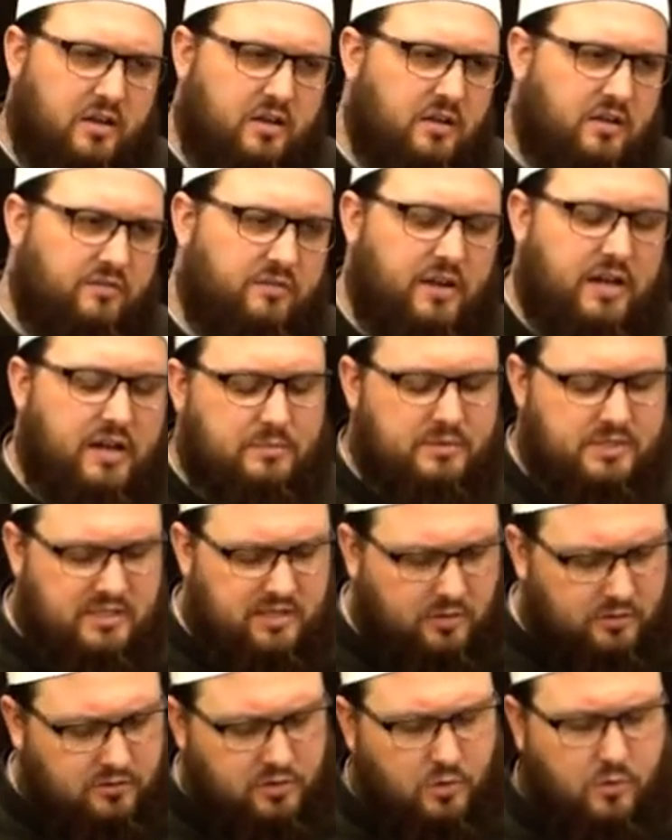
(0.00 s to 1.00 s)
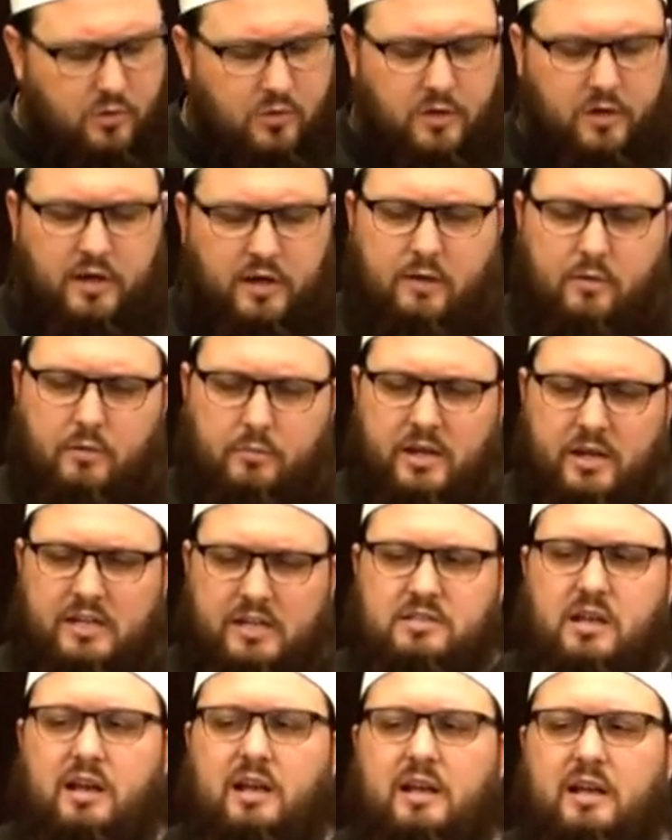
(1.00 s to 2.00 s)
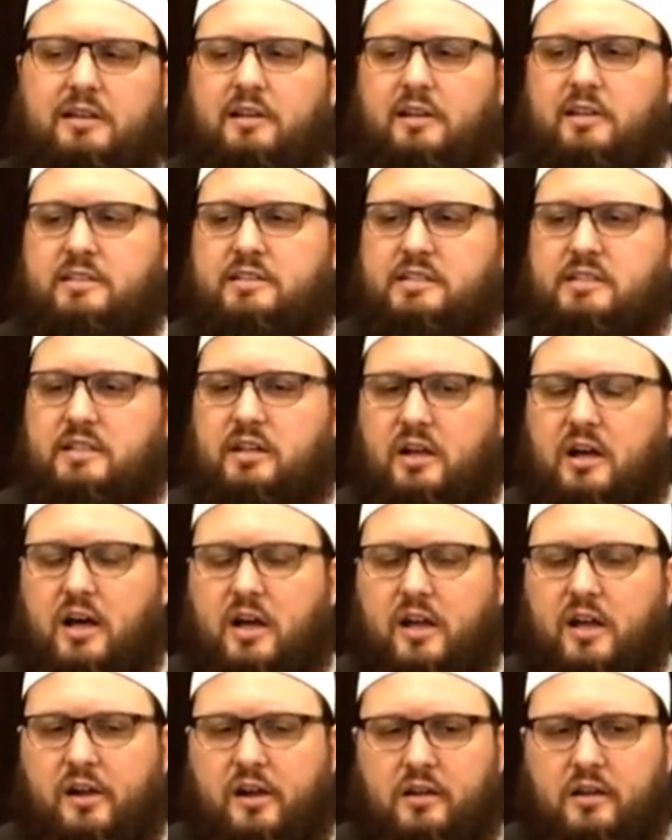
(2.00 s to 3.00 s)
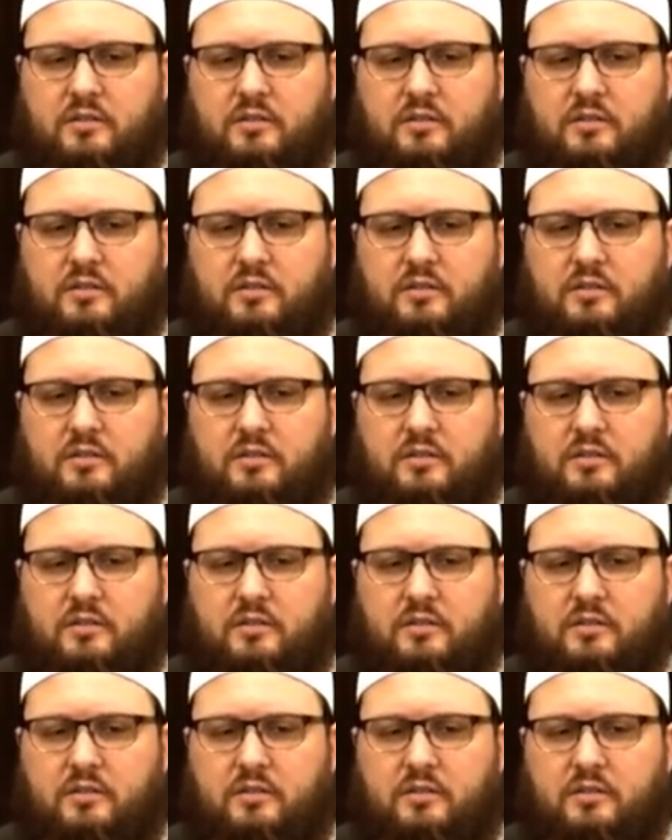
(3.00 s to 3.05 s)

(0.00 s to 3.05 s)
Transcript: If I am still torn, I will make Salat al Istikhara.